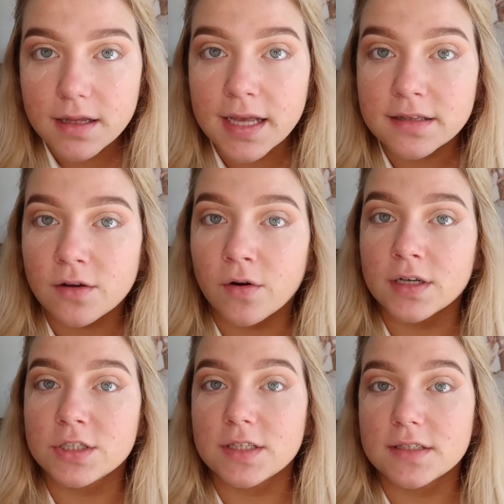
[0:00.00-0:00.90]
It's
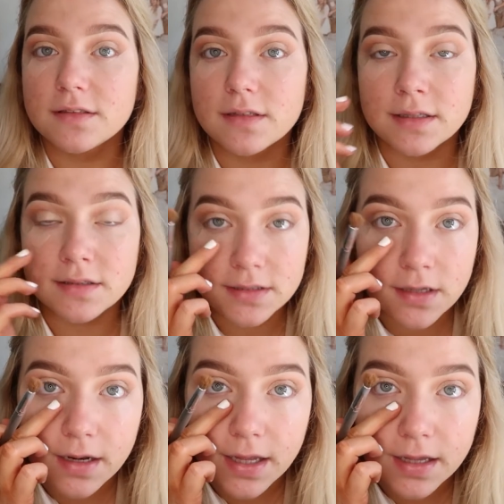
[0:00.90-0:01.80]
gorgeous, it's
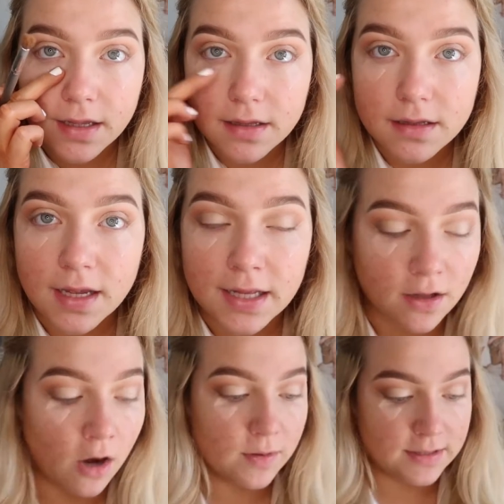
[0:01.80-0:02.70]
stunning.
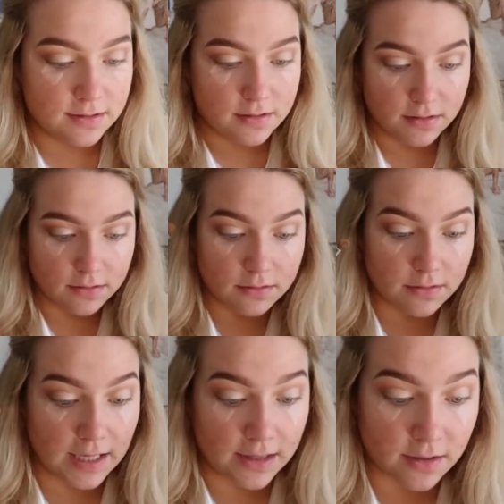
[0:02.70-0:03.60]
It
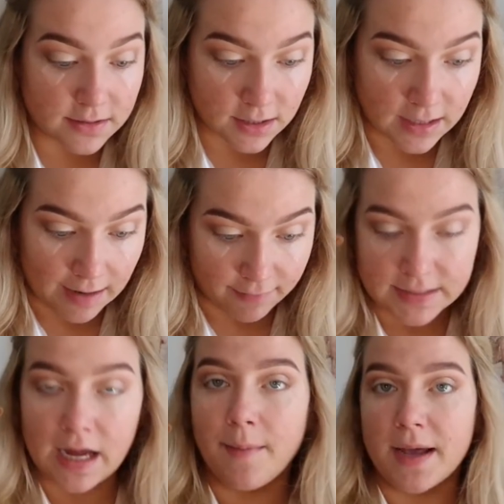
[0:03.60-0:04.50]
looks good
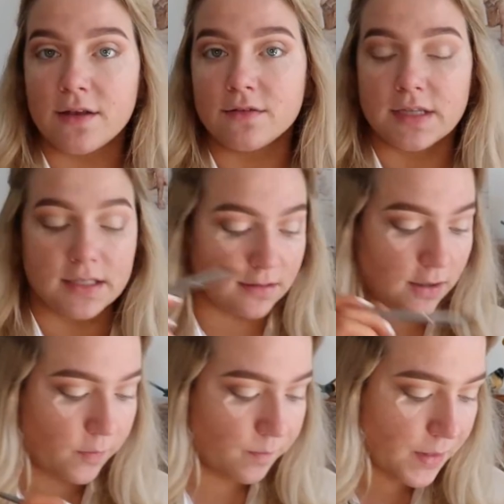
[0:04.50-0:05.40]
every time I use it,
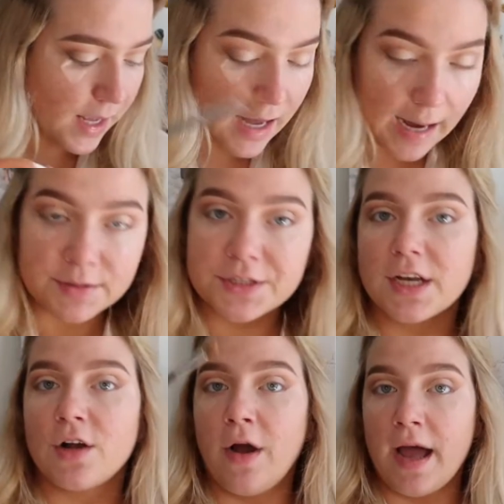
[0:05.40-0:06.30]
so I'm just
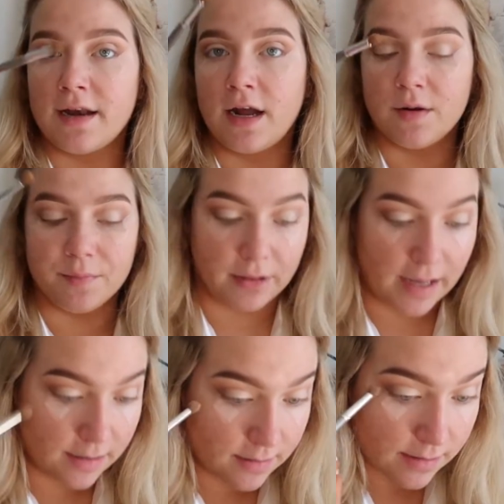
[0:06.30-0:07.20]
gonna go ahead now and
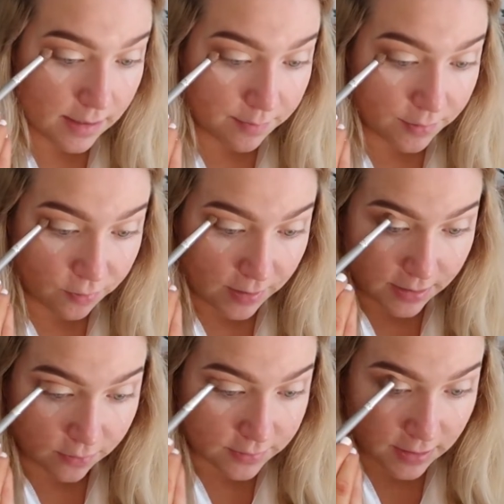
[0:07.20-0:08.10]
blend in
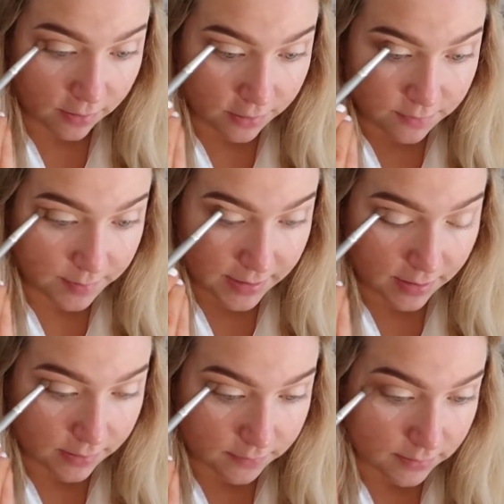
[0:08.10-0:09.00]
between those colors
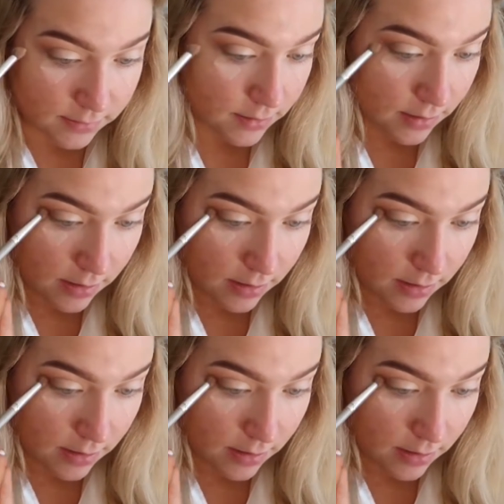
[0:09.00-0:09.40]
because